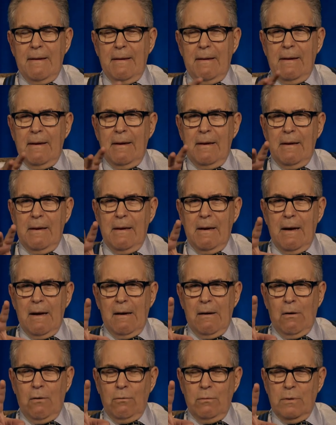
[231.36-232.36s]
he
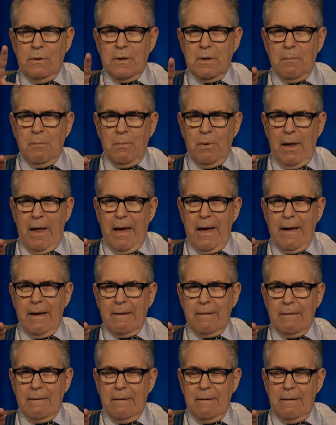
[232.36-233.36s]
owned some
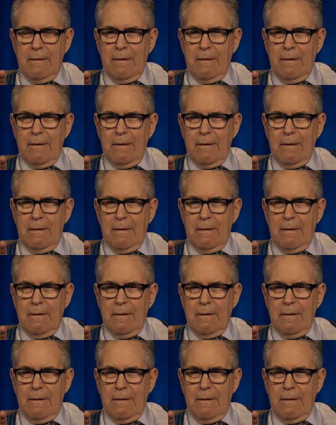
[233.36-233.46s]
land,